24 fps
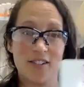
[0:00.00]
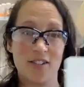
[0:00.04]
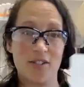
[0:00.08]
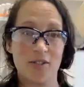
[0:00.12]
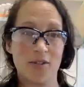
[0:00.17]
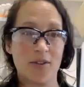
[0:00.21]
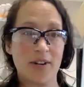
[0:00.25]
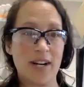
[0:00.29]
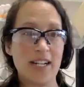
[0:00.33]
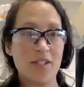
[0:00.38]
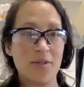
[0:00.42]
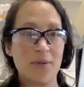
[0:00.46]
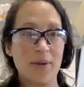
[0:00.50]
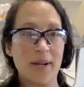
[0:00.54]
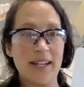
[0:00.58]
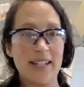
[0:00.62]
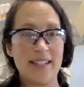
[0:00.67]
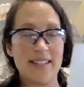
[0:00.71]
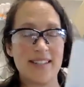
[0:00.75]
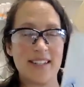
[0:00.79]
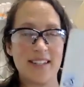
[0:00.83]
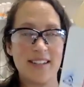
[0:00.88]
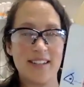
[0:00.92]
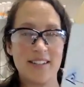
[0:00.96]
So
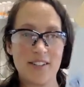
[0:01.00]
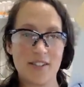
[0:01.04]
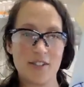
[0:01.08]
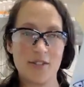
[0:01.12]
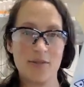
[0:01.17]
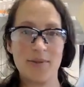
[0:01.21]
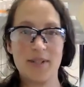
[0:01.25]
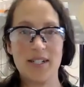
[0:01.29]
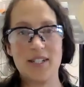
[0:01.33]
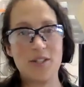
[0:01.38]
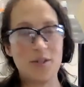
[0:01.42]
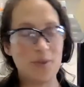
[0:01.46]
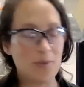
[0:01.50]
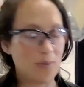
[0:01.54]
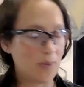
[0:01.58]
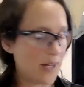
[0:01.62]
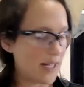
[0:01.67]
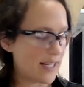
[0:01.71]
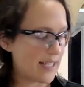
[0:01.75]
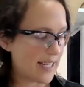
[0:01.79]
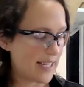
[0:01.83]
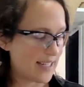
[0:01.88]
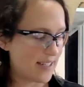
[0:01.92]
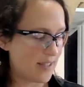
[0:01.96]
graduated cylinders read to
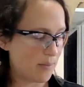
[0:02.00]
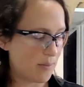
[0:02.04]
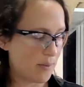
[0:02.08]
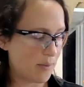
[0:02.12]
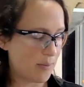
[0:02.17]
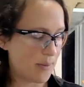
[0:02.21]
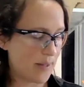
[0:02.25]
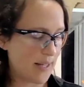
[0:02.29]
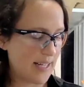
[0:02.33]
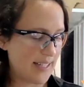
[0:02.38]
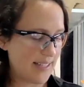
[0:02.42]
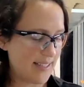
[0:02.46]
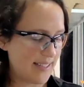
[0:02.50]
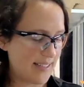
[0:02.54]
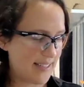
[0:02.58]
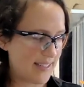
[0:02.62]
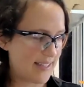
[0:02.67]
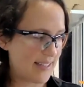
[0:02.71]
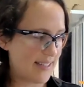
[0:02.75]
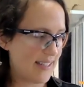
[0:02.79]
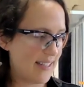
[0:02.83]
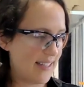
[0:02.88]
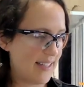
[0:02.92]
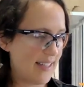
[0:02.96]
1 decimal
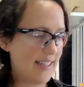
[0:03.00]
place,